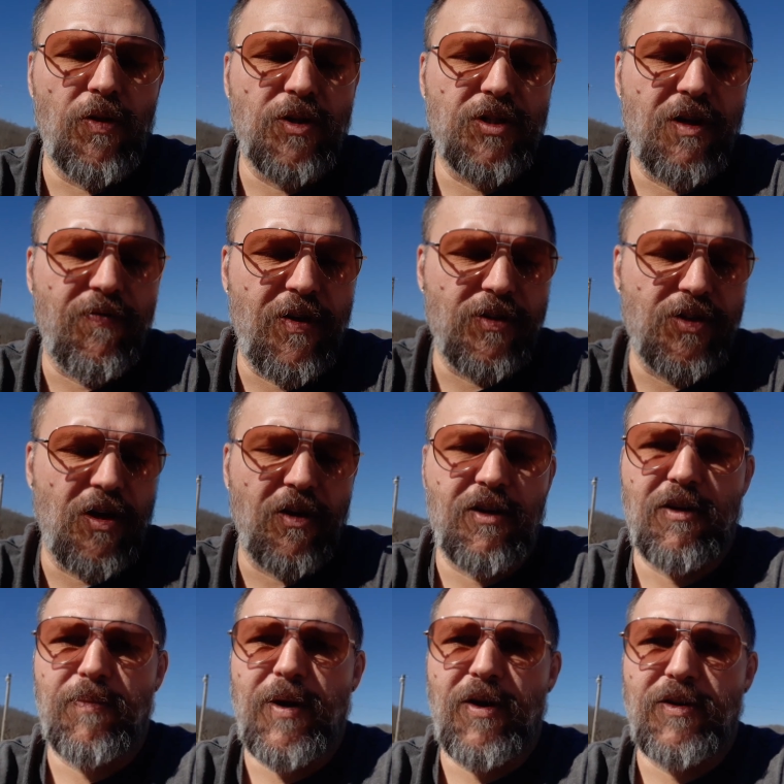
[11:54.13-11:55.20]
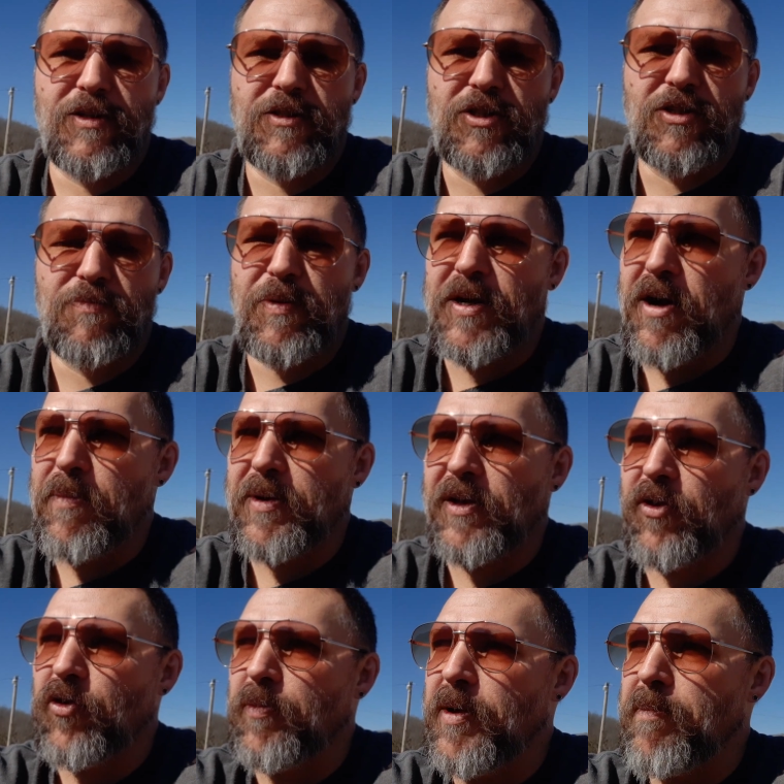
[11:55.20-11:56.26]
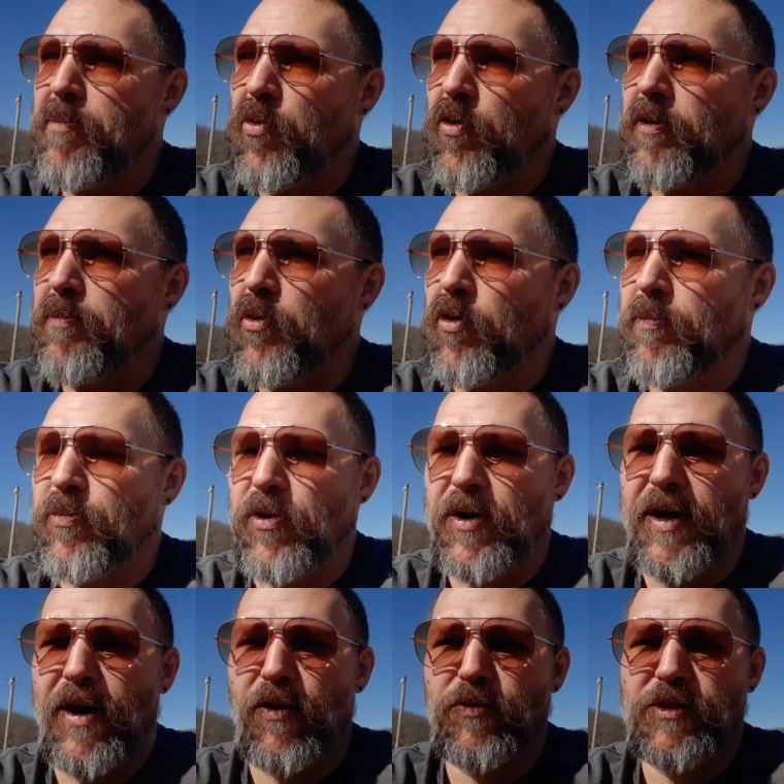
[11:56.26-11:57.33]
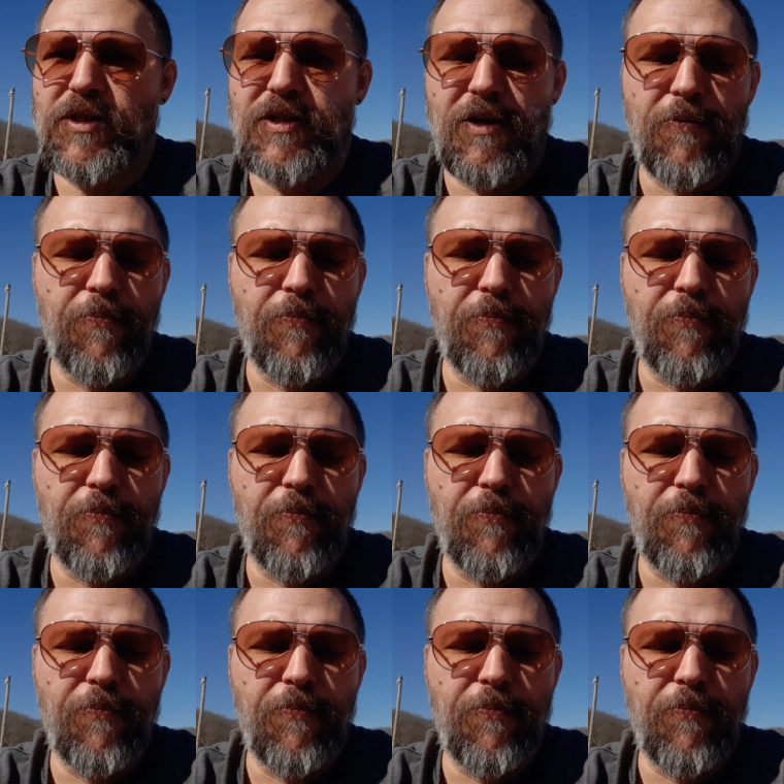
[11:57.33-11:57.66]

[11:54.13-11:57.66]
stuff I was talking about is just becoming a little bit more and more pronounced.